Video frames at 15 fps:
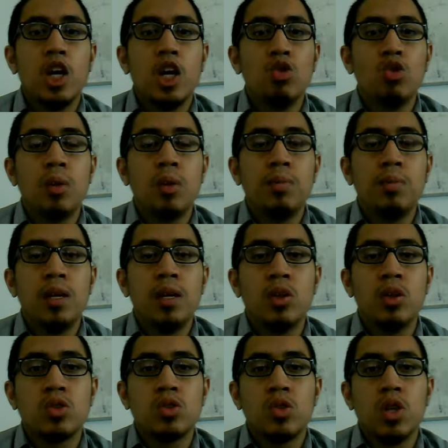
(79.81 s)
You'll be
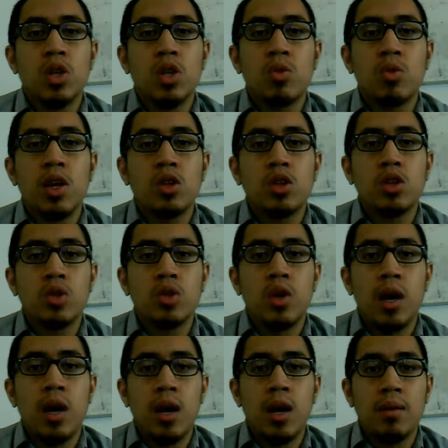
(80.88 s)
also required to
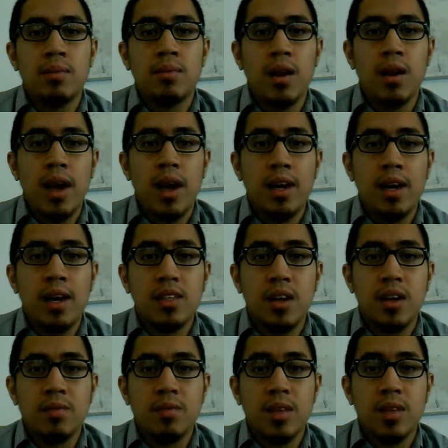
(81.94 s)
like
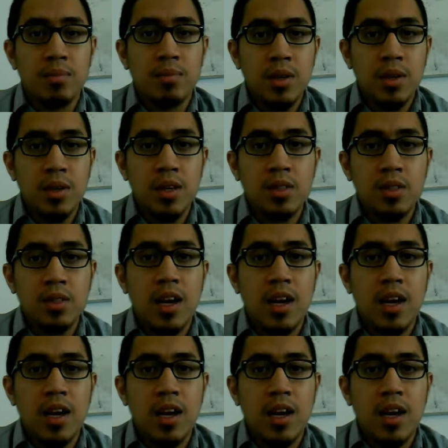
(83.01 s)
numbers,